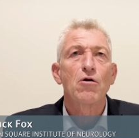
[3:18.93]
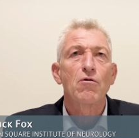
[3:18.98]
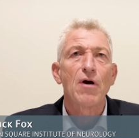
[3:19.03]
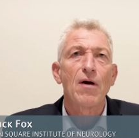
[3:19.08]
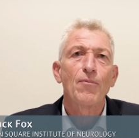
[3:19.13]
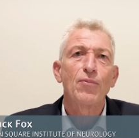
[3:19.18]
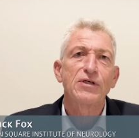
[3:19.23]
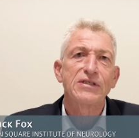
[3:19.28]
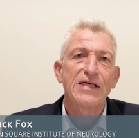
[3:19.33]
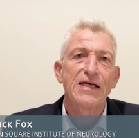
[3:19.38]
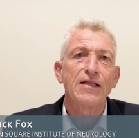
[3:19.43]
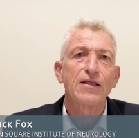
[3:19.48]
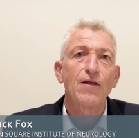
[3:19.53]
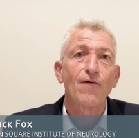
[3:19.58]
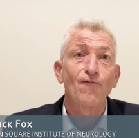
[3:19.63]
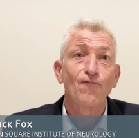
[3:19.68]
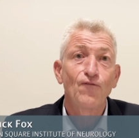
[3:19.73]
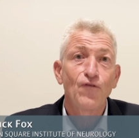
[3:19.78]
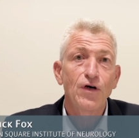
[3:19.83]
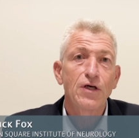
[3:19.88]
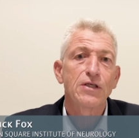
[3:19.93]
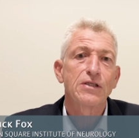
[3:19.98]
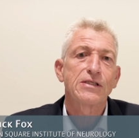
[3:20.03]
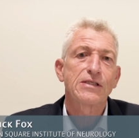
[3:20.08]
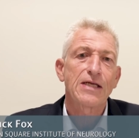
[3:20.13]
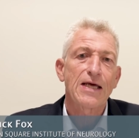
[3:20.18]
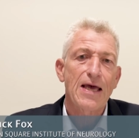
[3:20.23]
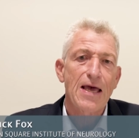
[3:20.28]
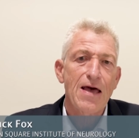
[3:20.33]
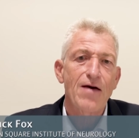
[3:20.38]
represent the first
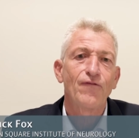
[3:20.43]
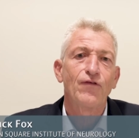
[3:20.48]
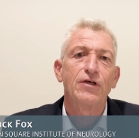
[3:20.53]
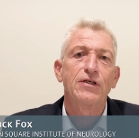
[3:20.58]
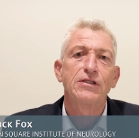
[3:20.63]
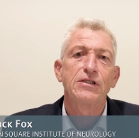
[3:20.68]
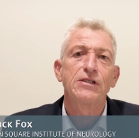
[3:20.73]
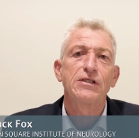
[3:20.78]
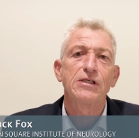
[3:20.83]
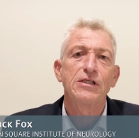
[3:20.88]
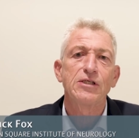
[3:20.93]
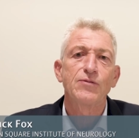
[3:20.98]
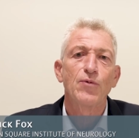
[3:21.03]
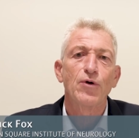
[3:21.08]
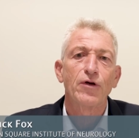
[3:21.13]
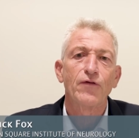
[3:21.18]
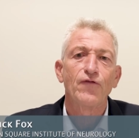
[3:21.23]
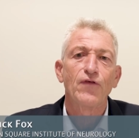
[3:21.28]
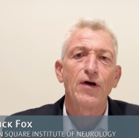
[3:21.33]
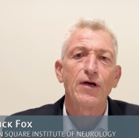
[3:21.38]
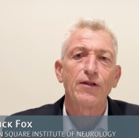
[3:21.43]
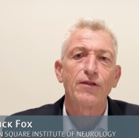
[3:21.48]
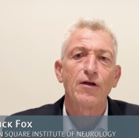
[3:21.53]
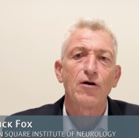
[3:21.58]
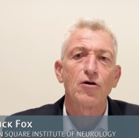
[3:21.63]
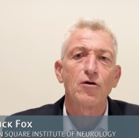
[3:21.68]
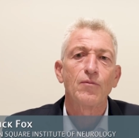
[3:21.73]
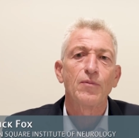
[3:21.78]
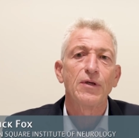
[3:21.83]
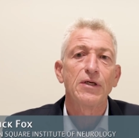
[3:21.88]
ever disease-modifying
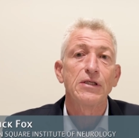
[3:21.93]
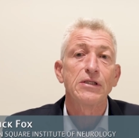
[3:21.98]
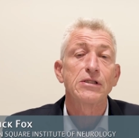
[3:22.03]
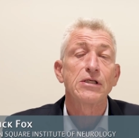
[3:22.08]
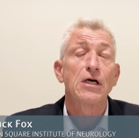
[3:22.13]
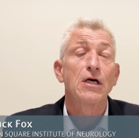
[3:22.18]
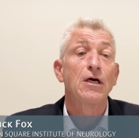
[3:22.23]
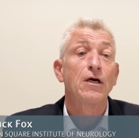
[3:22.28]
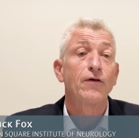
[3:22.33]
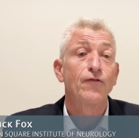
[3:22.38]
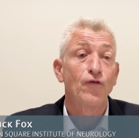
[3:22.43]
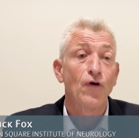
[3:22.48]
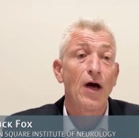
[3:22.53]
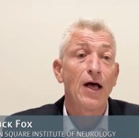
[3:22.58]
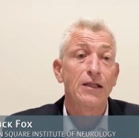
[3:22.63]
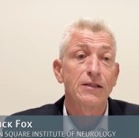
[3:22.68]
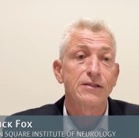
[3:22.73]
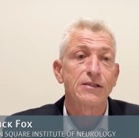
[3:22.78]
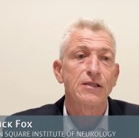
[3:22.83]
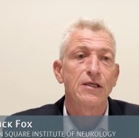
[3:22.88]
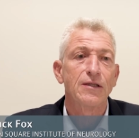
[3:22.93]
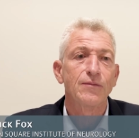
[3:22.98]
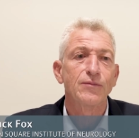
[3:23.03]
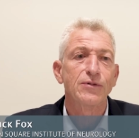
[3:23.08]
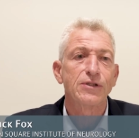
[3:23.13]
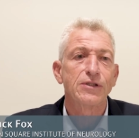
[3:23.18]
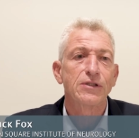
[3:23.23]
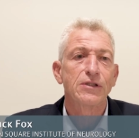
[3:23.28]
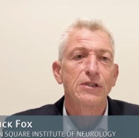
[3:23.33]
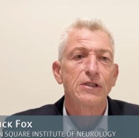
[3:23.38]
therapies for
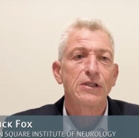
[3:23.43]
Alzheimer's.